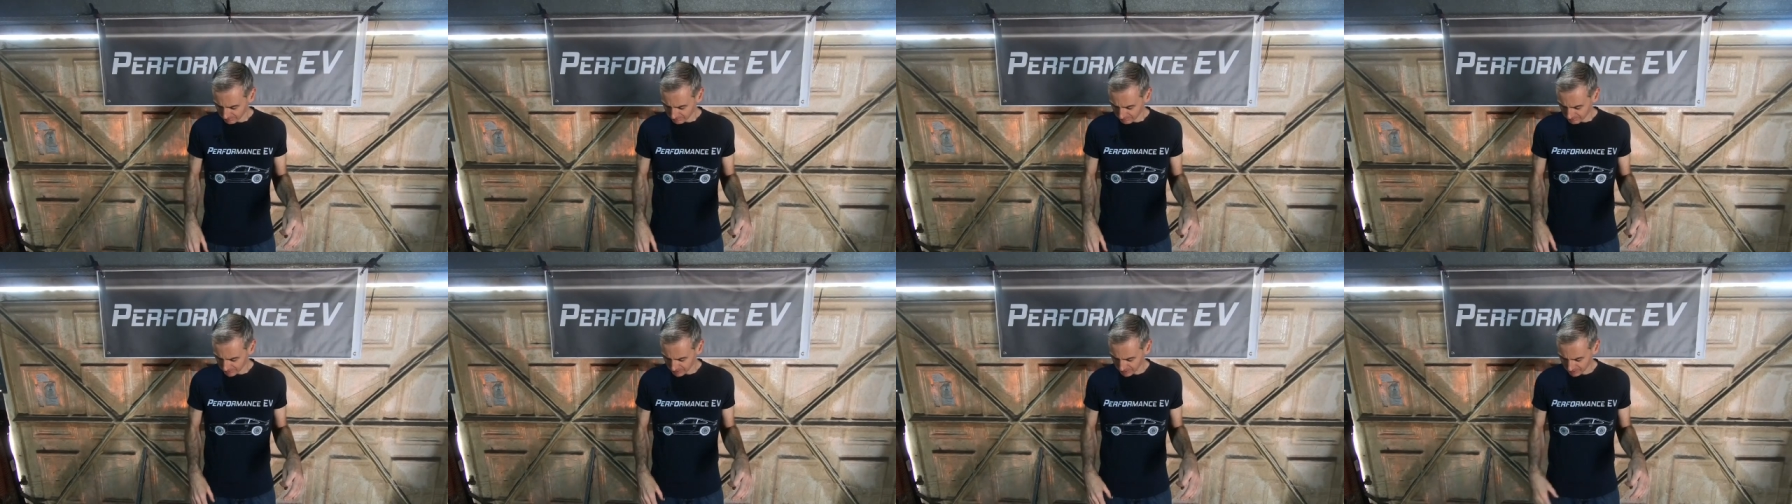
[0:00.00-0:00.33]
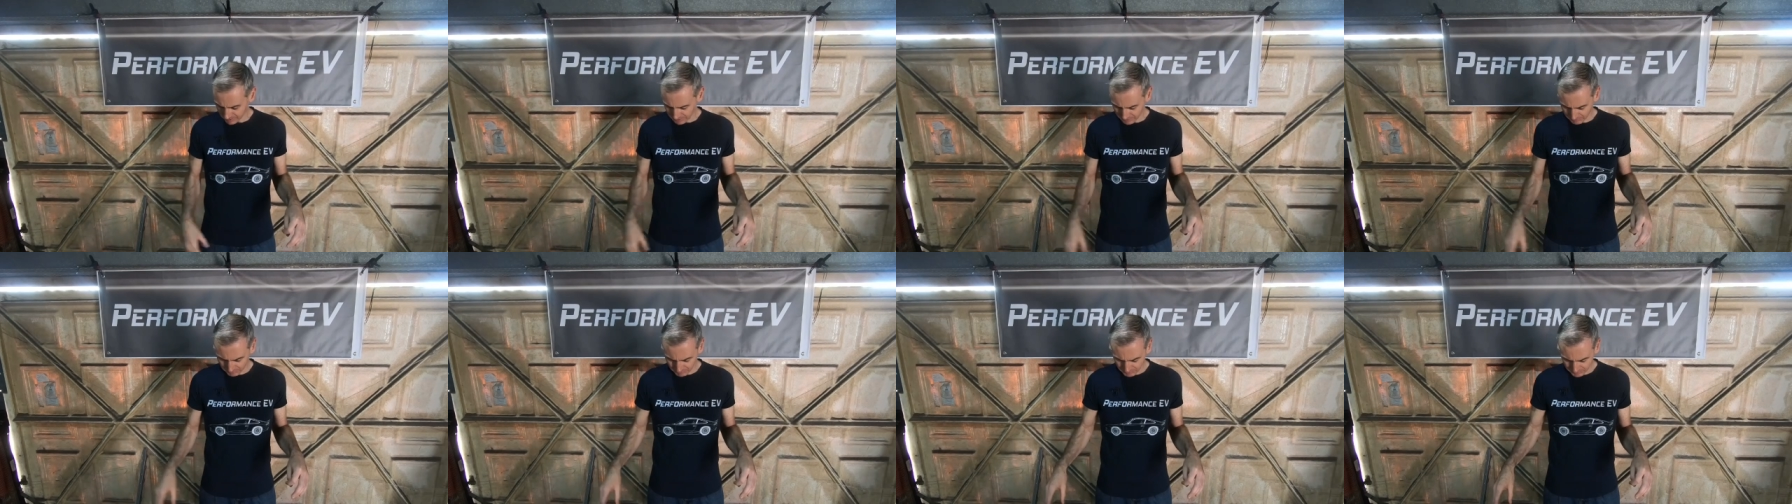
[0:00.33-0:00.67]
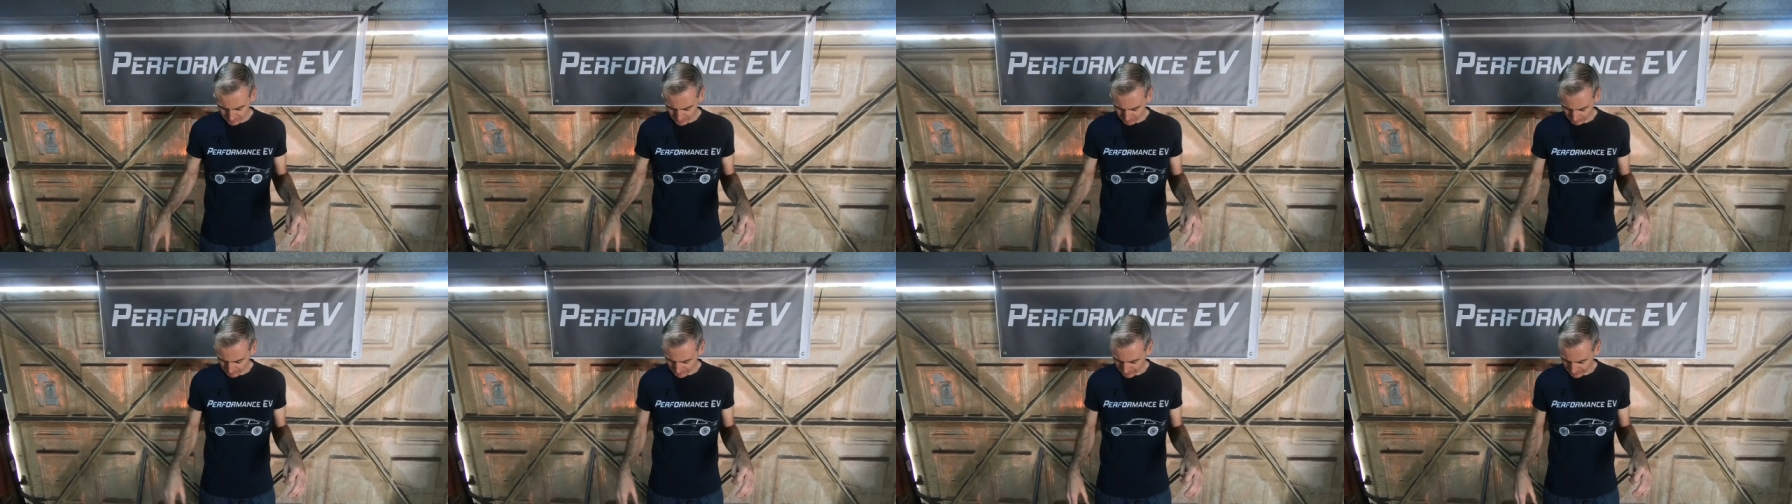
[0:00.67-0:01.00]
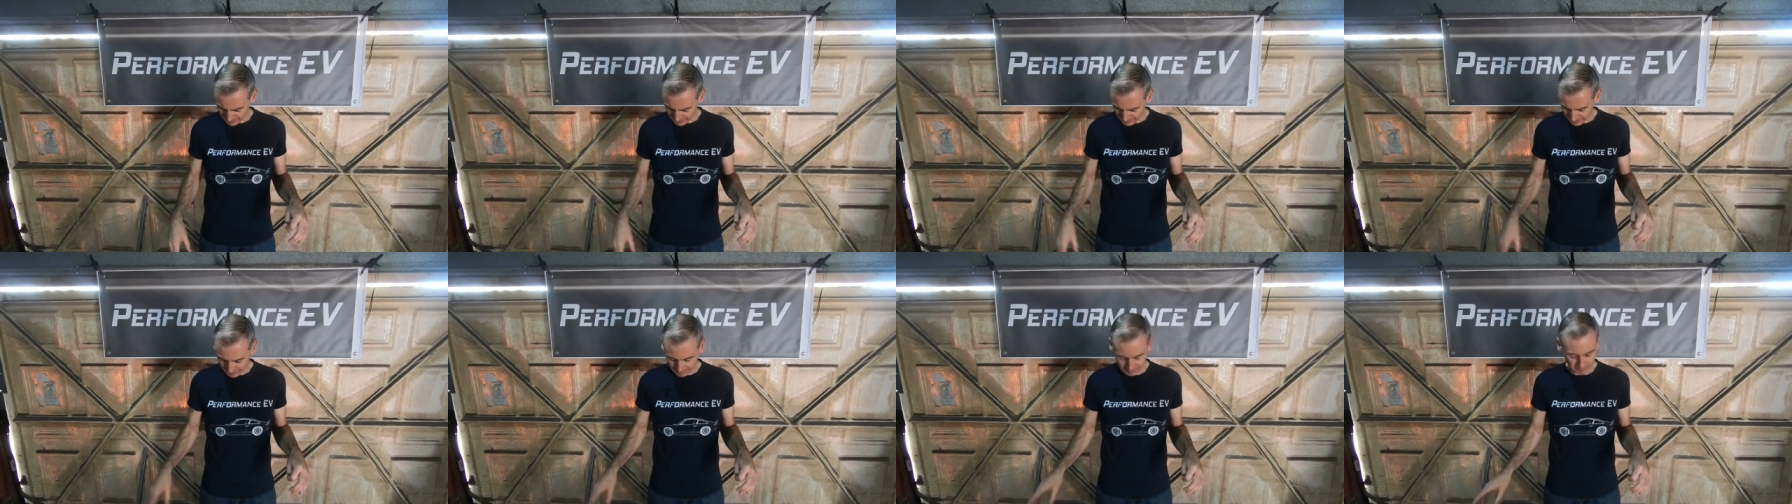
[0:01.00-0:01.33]
six of them, something
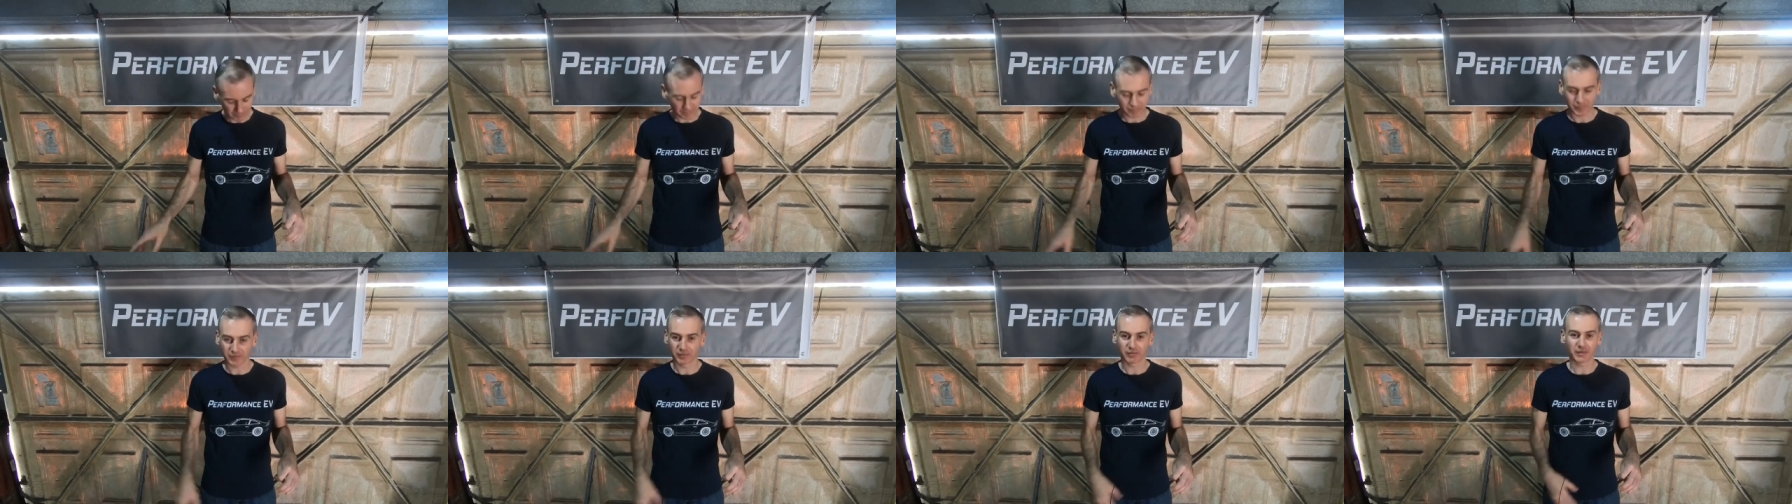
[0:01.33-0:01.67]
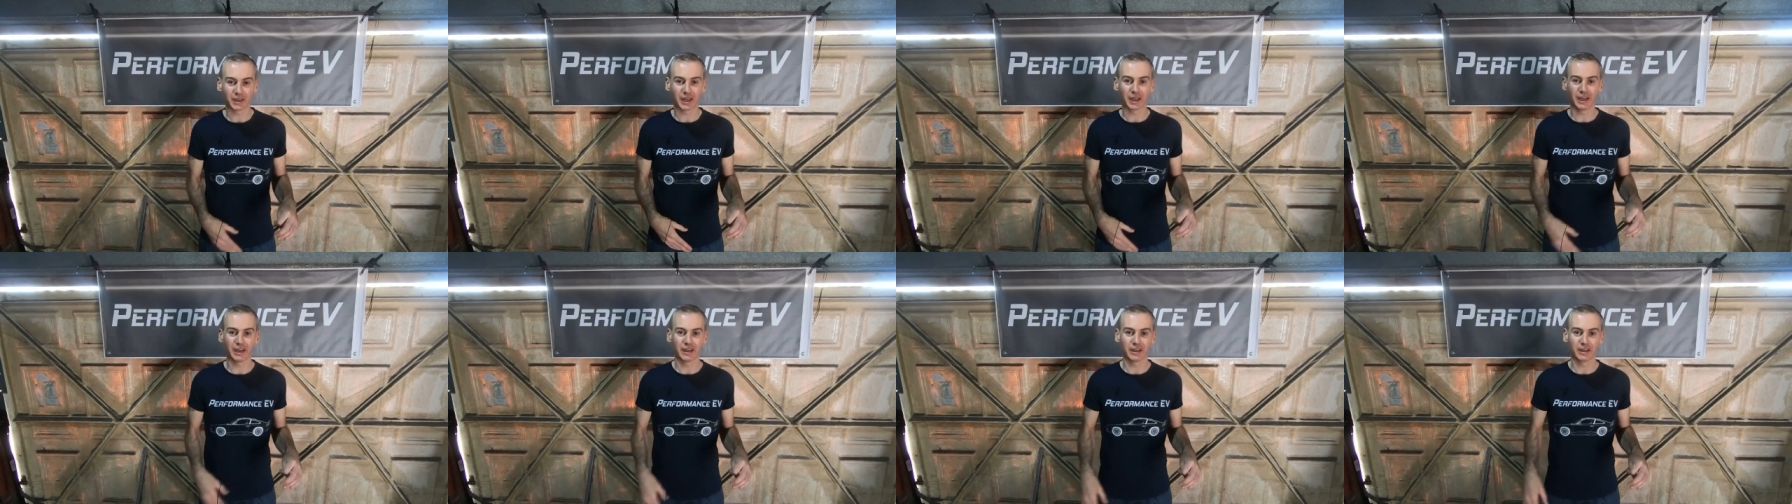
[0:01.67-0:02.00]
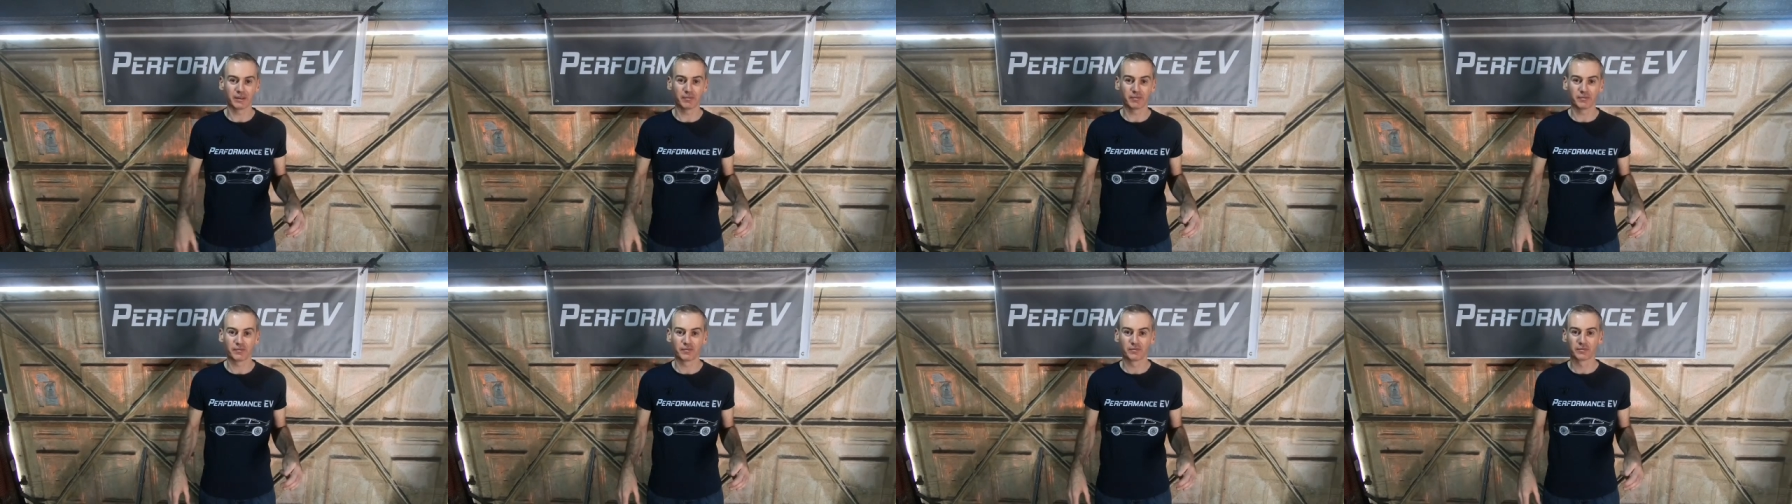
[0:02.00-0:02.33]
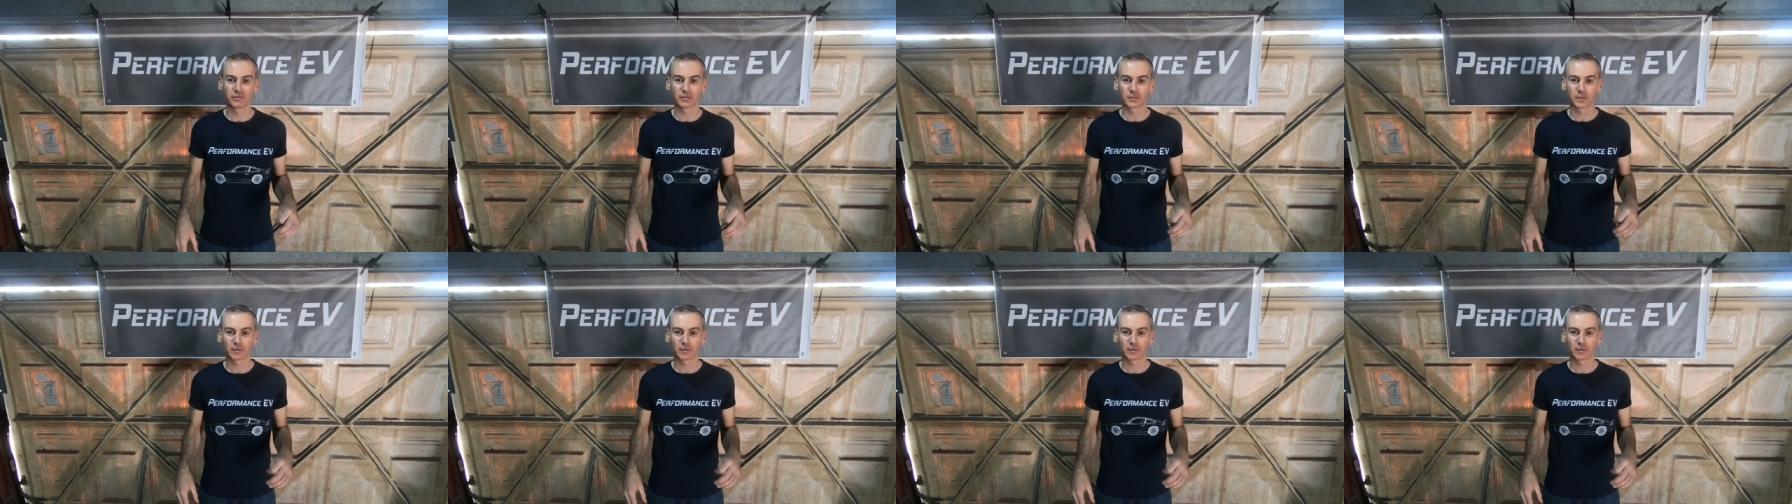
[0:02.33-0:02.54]
like that, um,